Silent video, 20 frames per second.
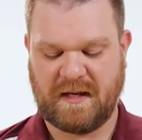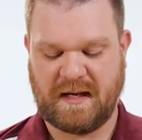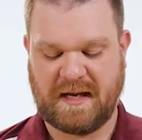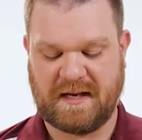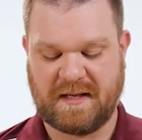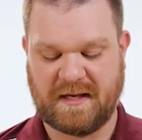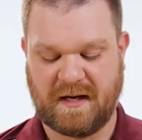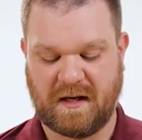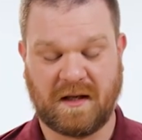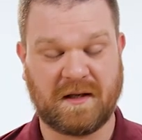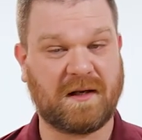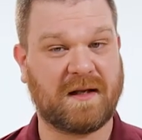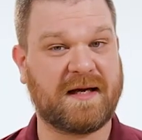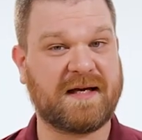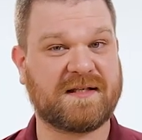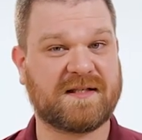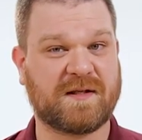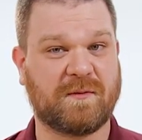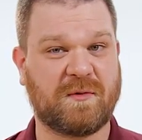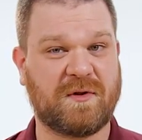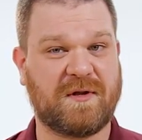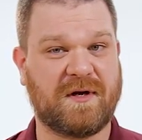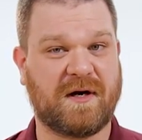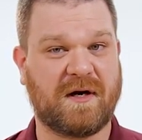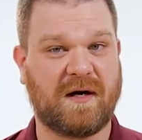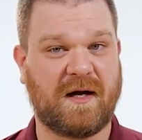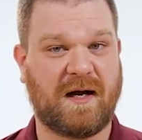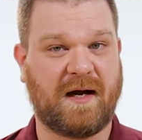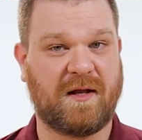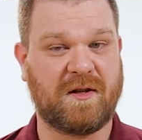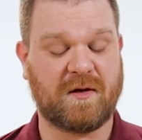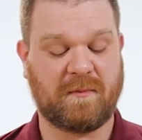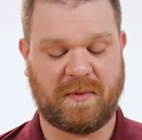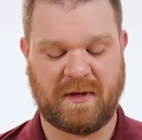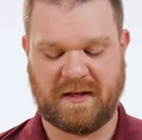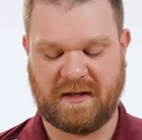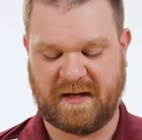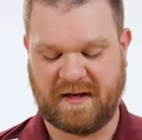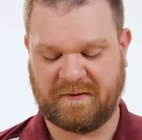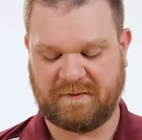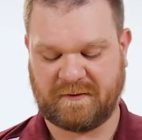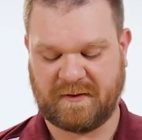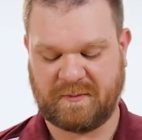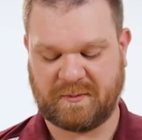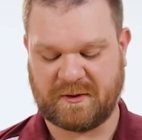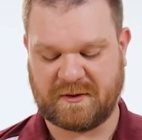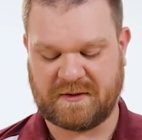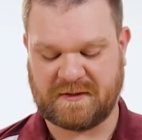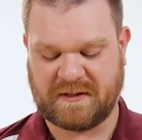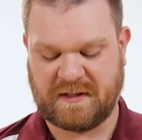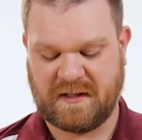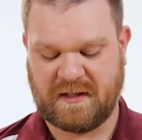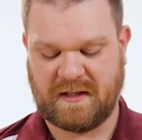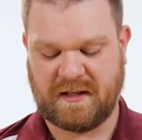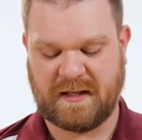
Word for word: And then unlike some of their, uh, their button lock flippers,